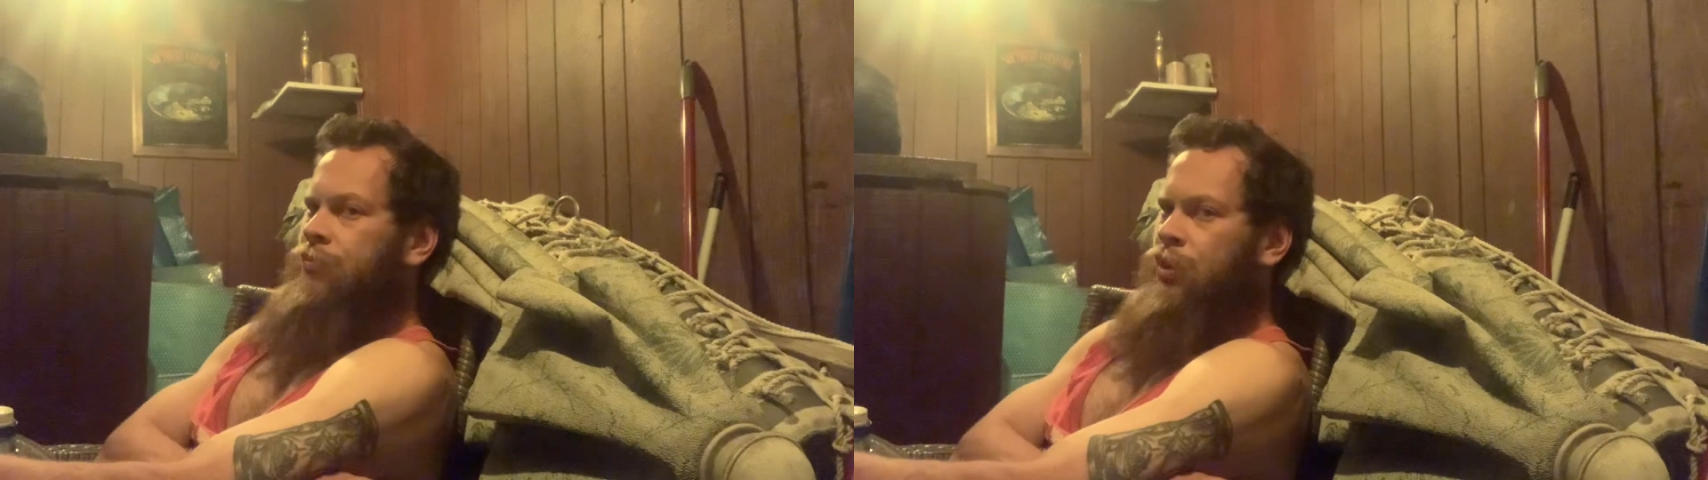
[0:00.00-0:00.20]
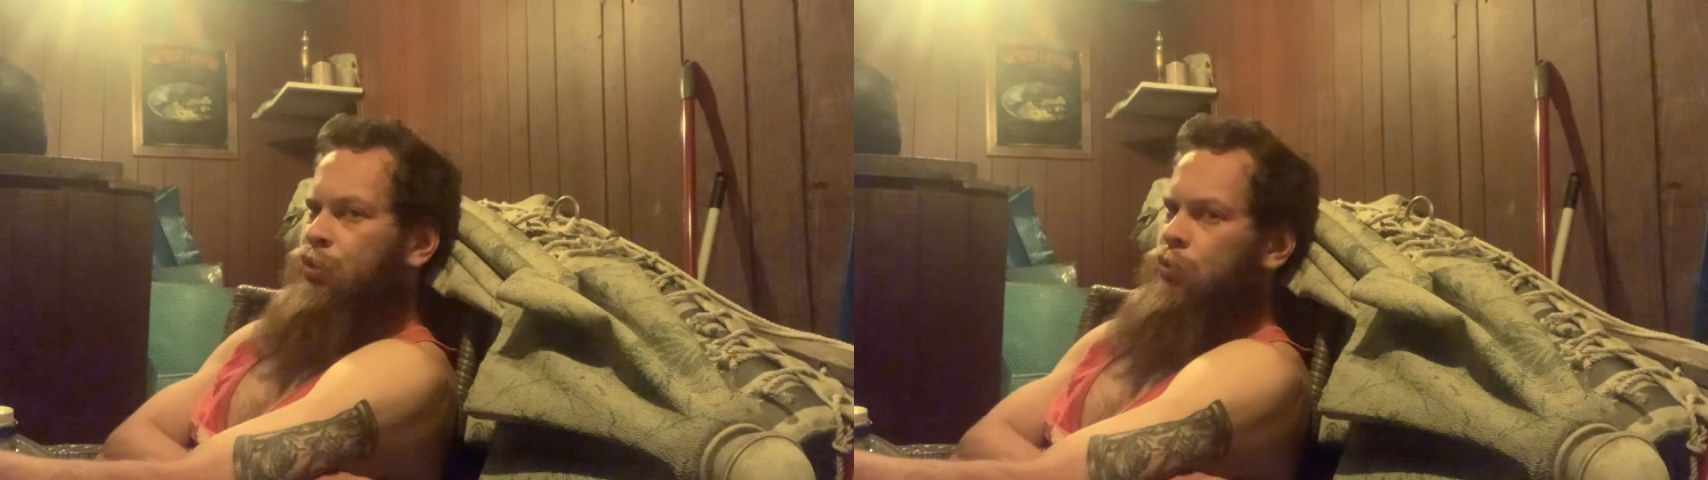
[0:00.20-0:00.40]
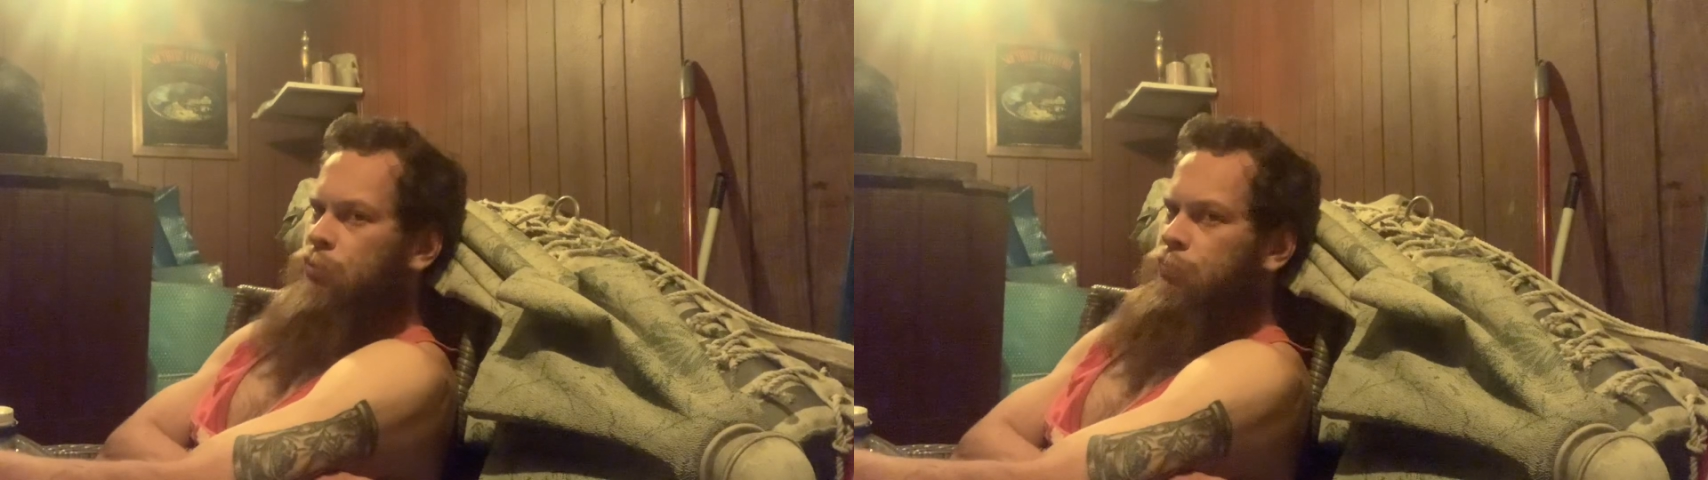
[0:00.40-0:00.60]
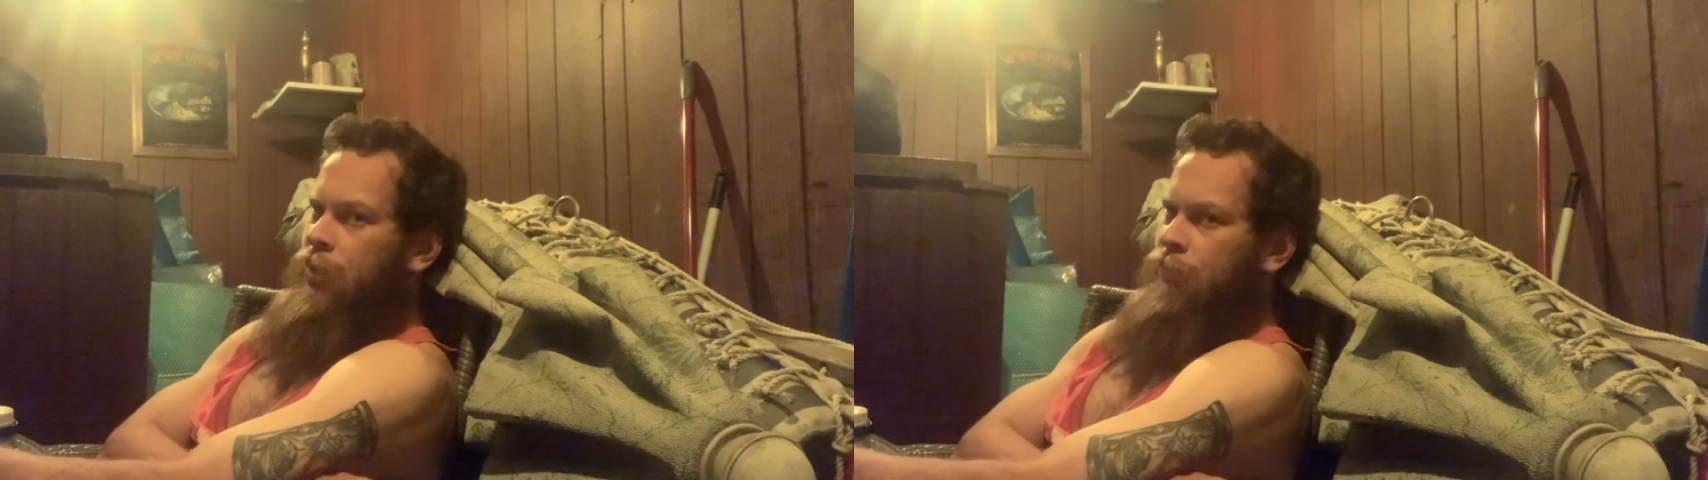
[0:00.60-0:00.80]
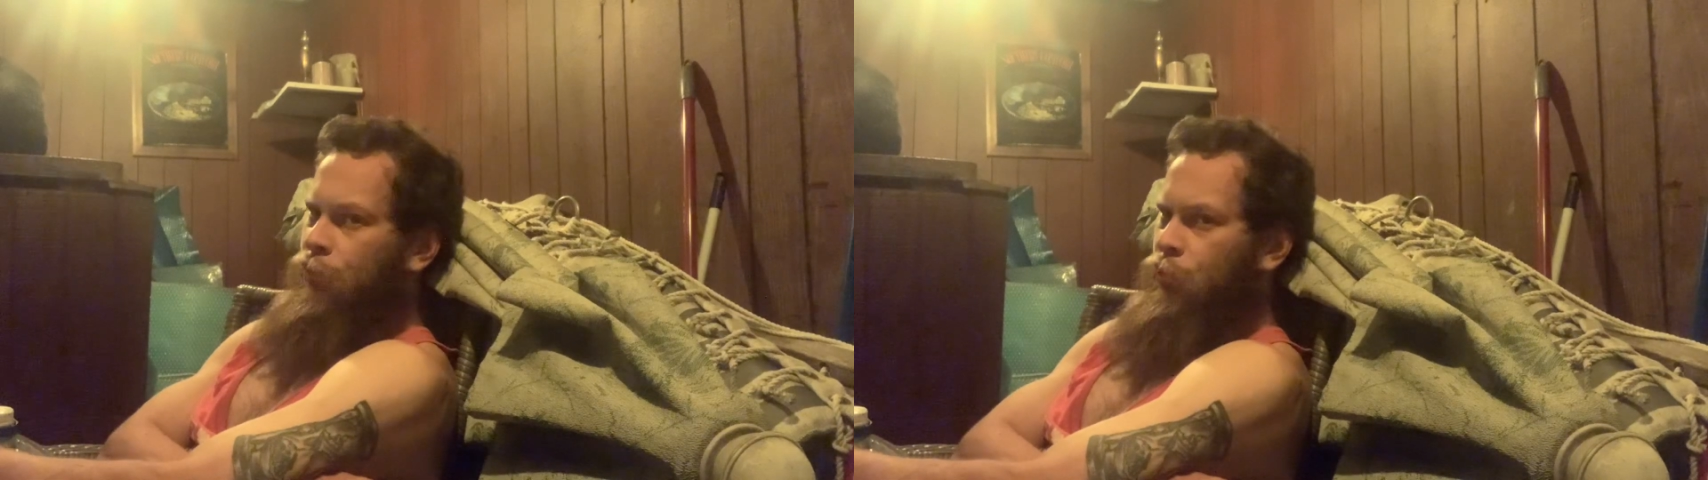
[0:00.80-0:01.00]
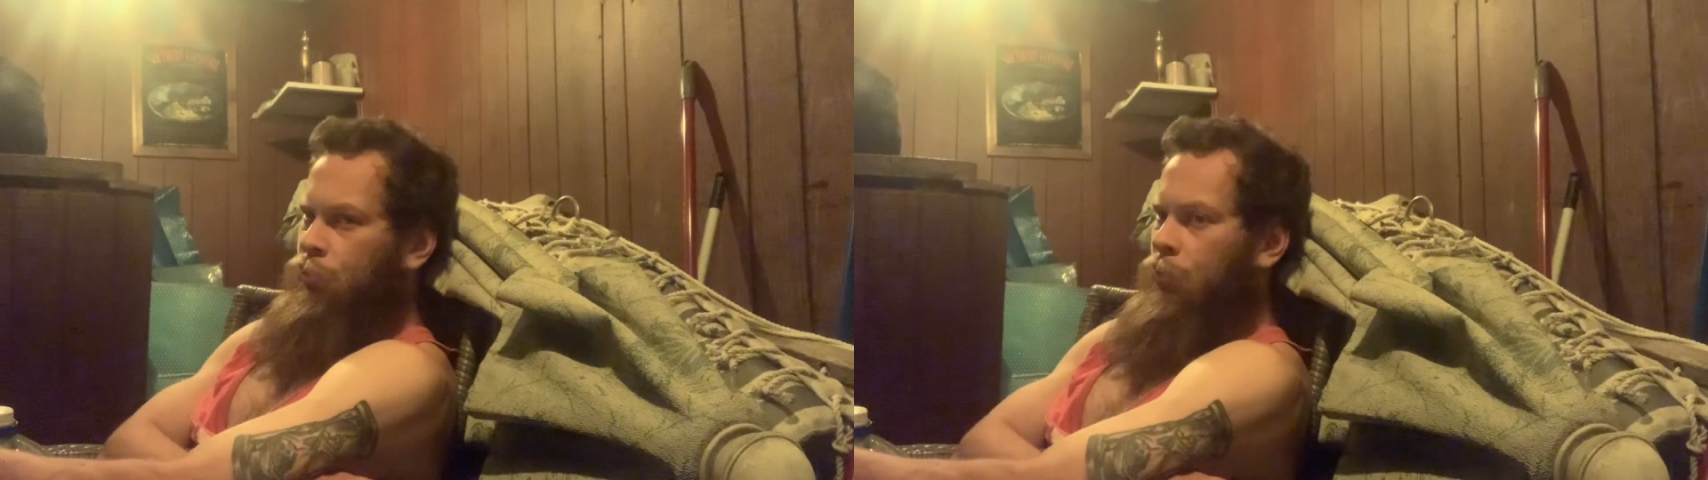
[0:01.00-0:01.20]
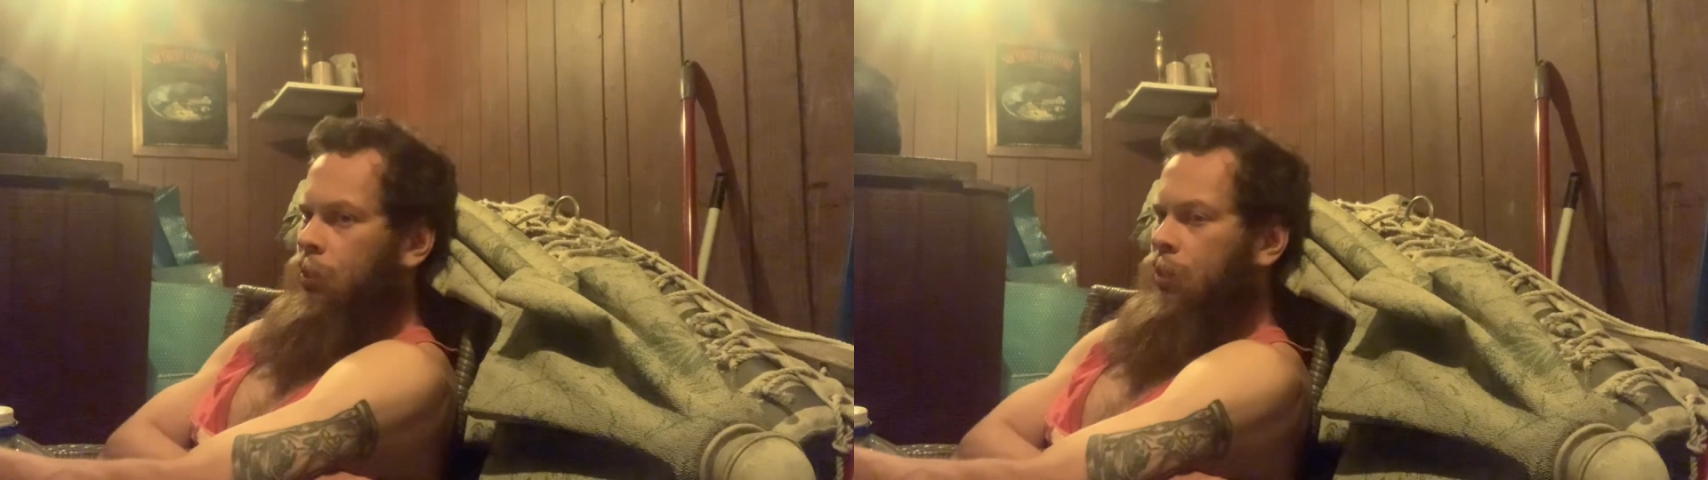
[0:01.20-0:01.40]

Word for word: disrespectful to one